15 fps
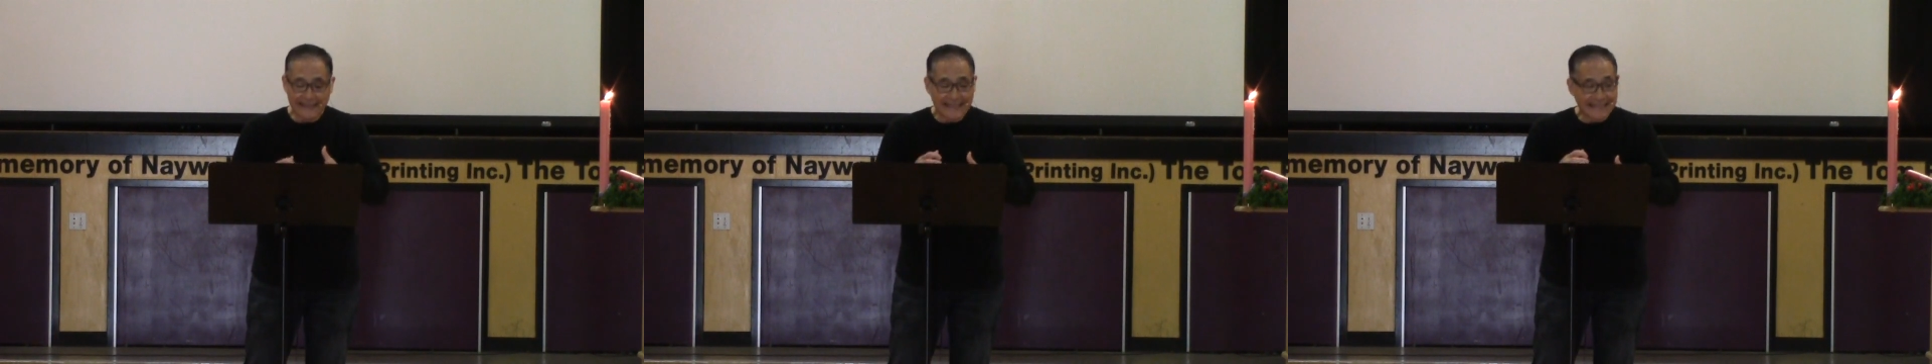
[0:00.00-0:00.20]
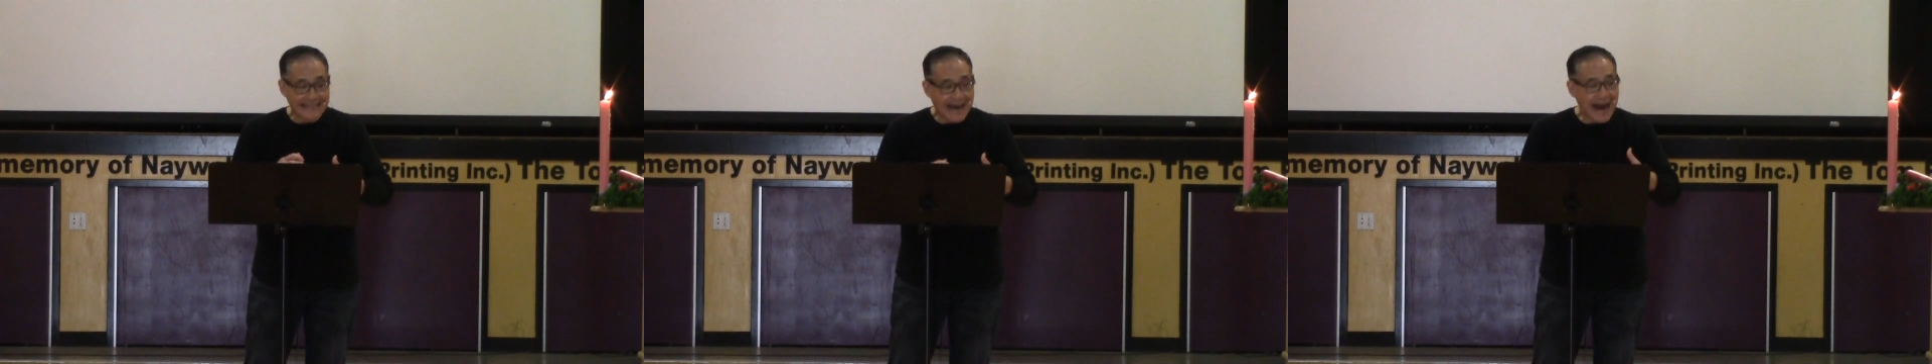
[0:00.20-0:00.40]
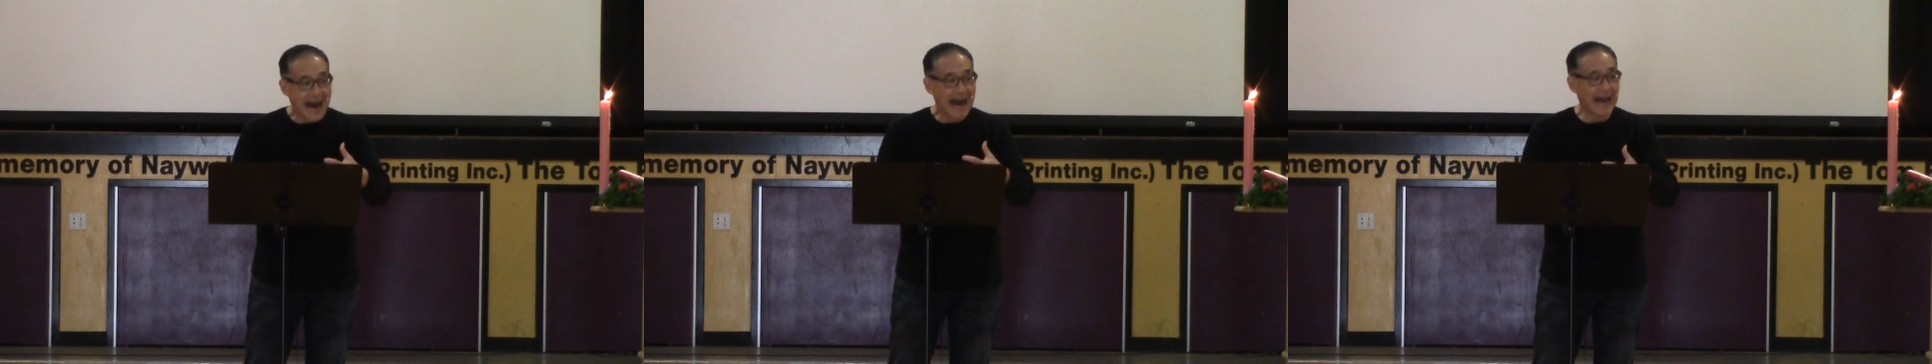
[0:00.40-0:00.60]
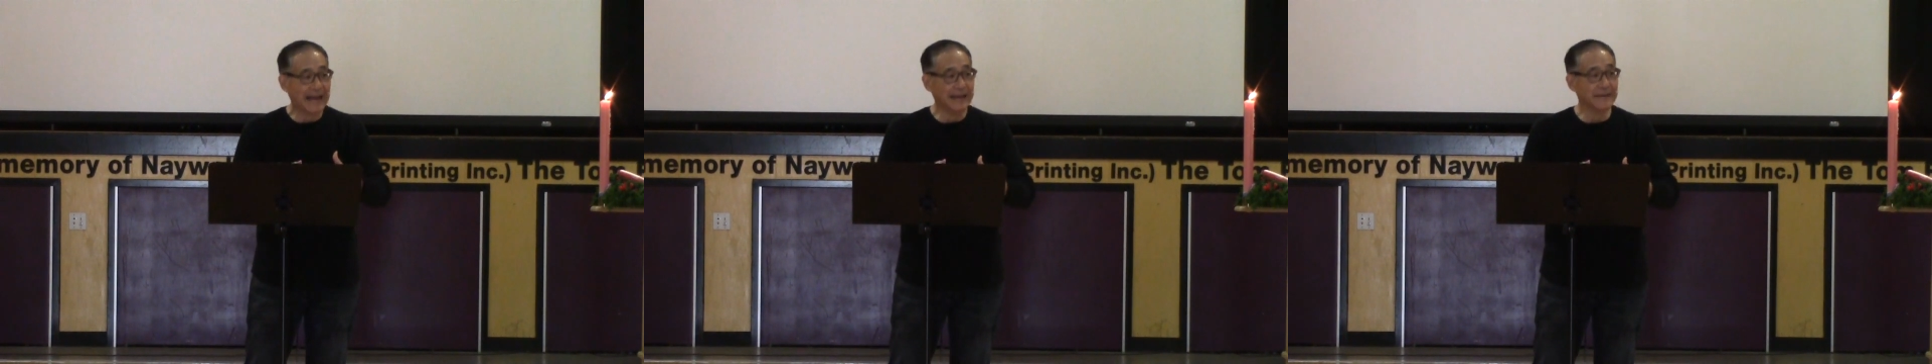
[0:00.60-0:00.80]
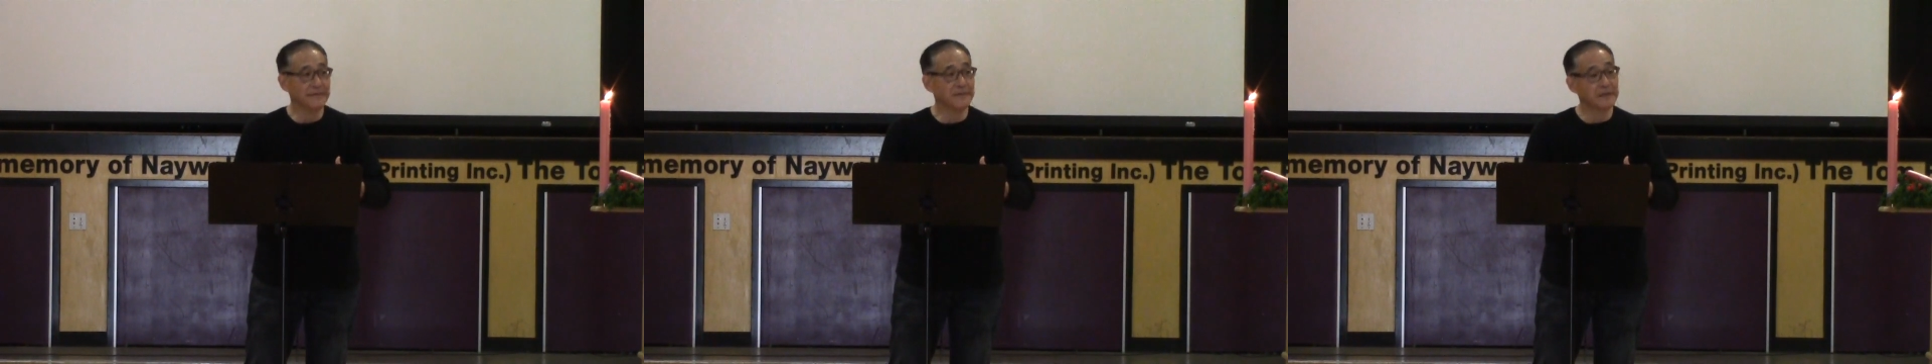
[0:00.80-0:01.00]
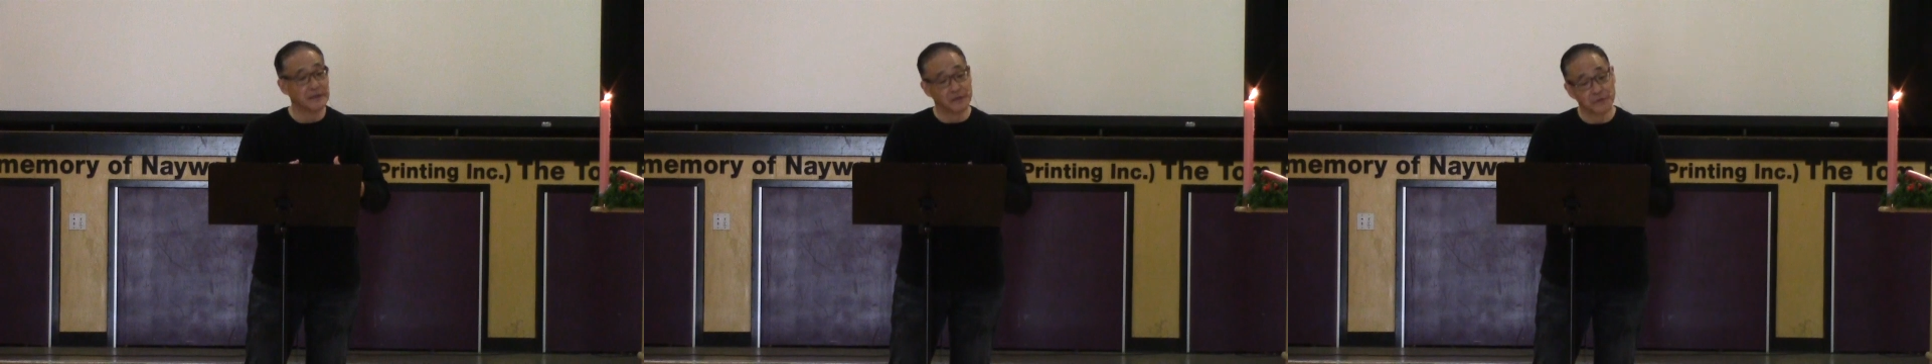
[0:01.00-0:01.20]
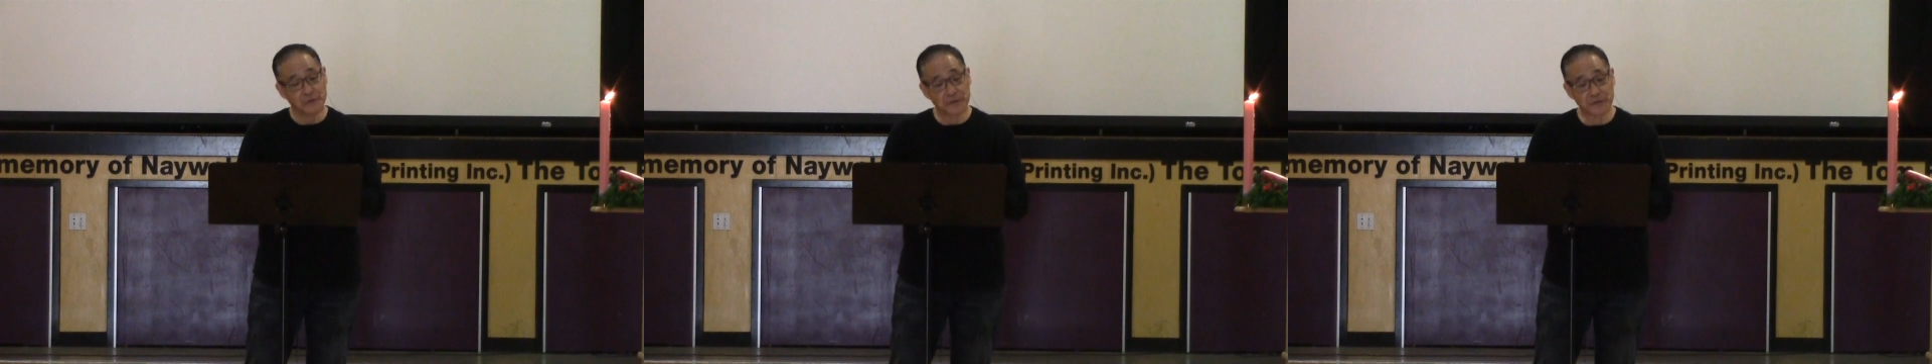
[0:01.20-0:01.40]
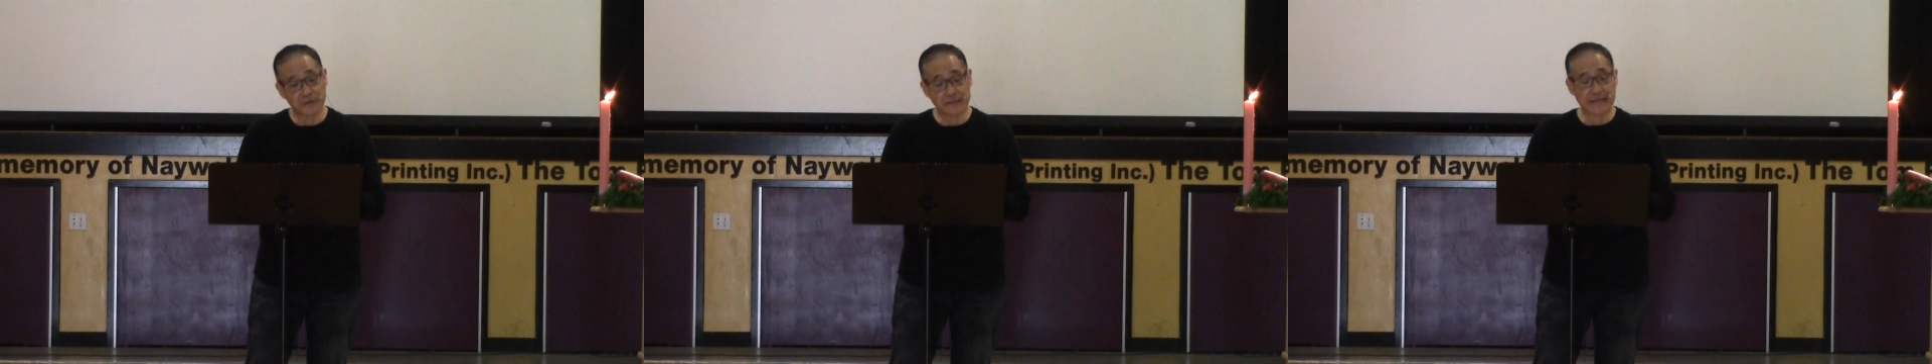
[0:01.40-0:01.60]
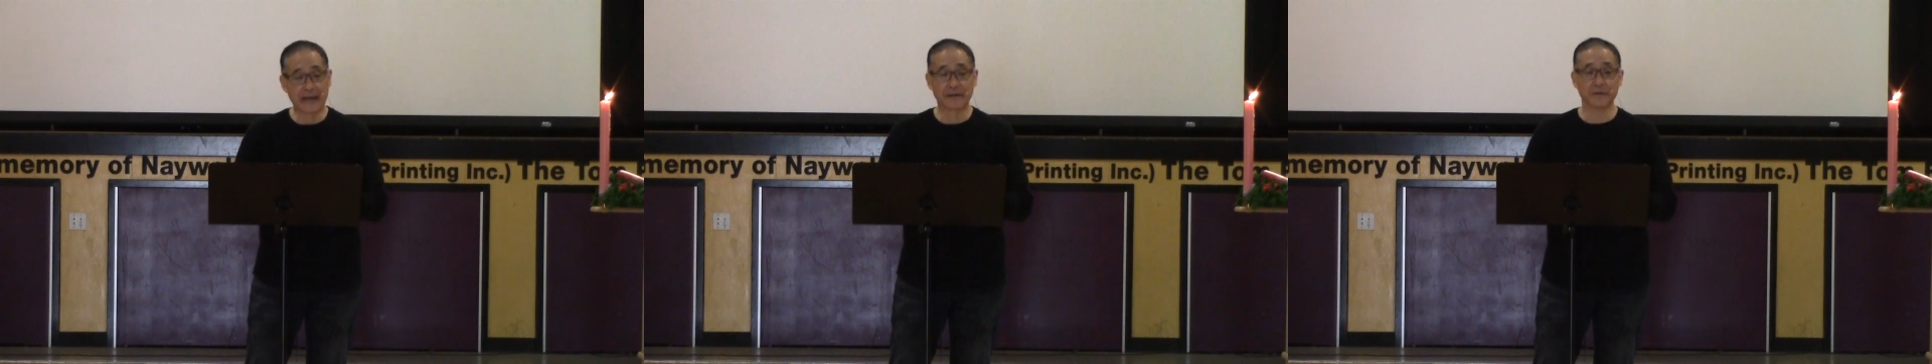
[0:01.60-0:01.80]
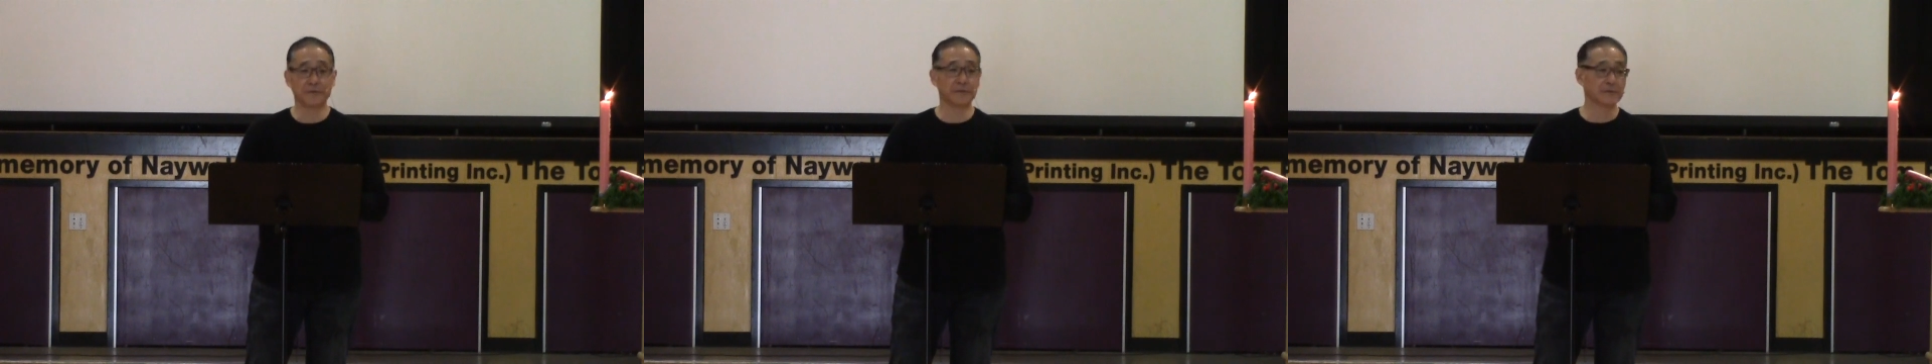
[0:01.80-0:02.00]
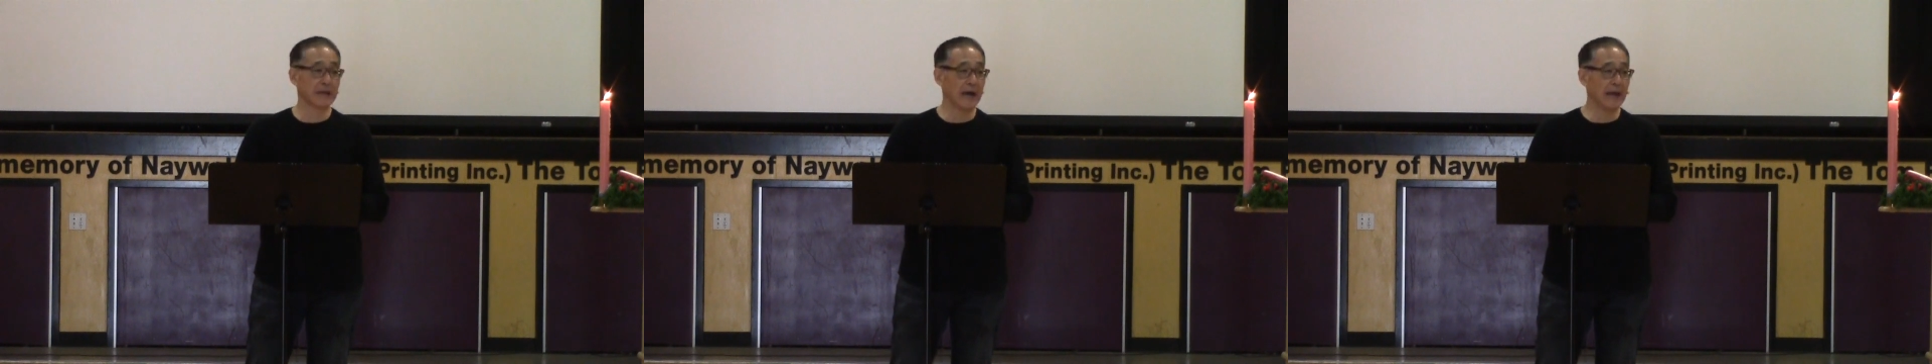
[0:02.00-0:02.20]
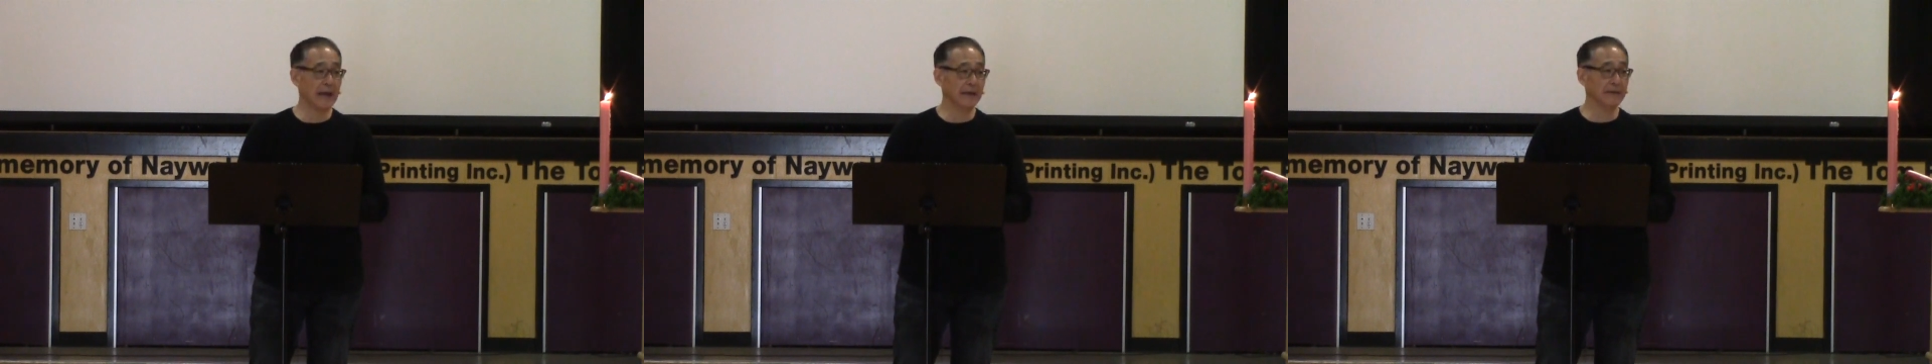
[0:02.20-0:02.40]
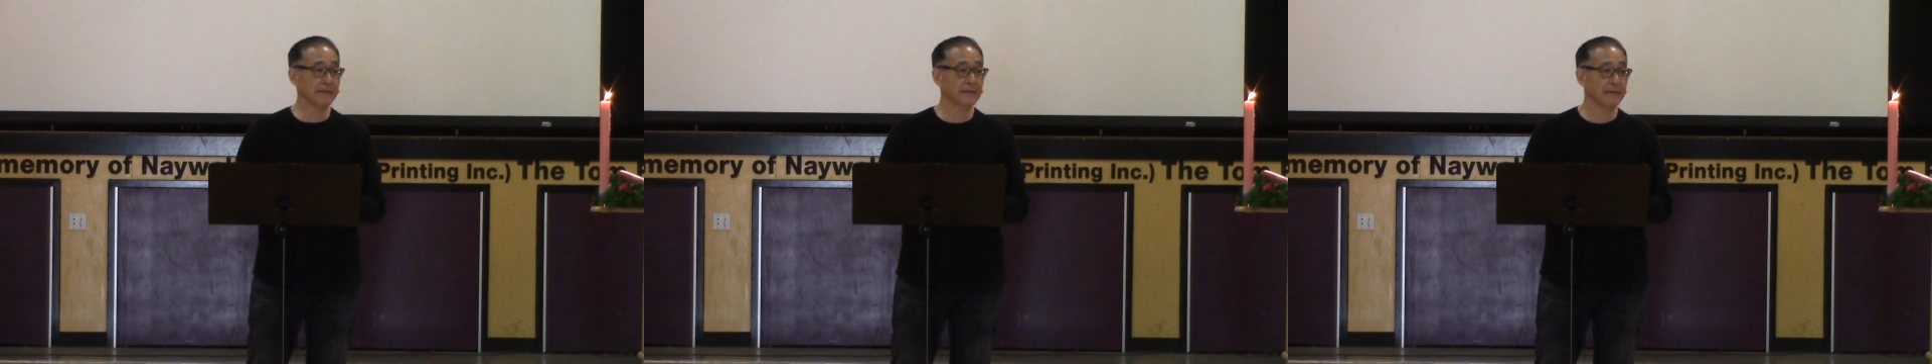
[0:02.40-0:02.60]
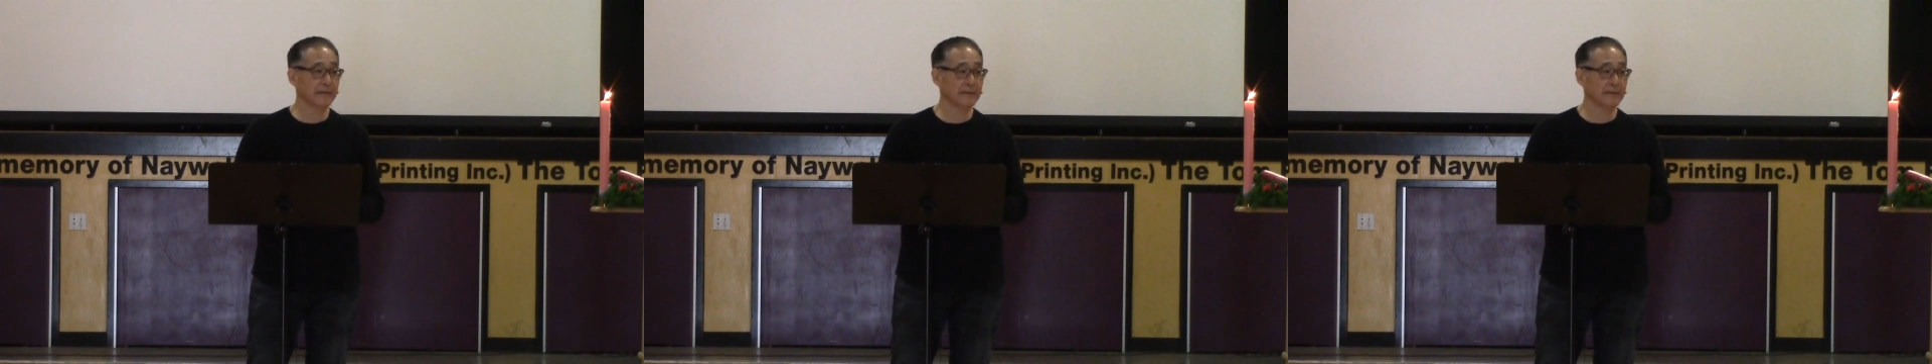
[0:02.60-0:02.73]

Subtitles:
to dive into the shadow side